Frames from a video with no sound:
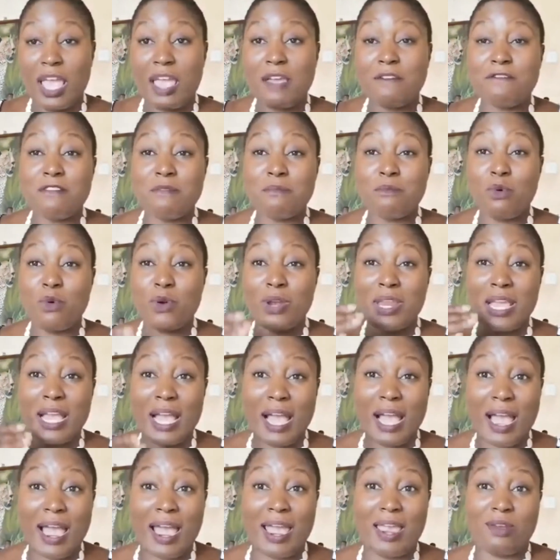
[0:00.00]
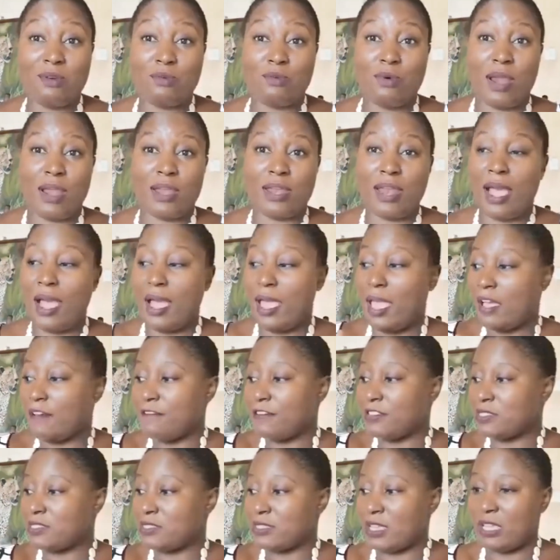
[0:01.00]
Every morning I
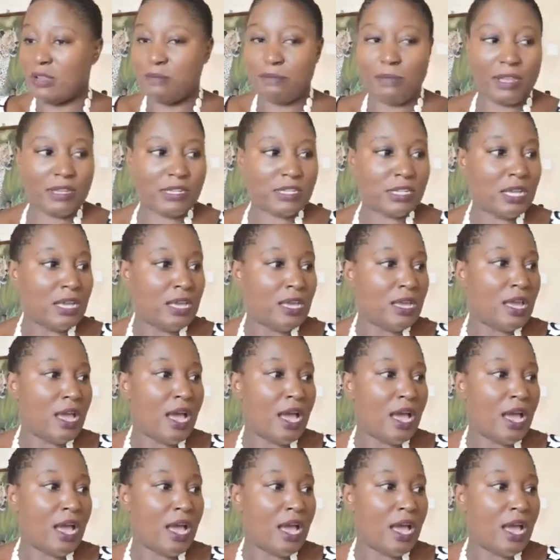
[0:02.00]
have a statements.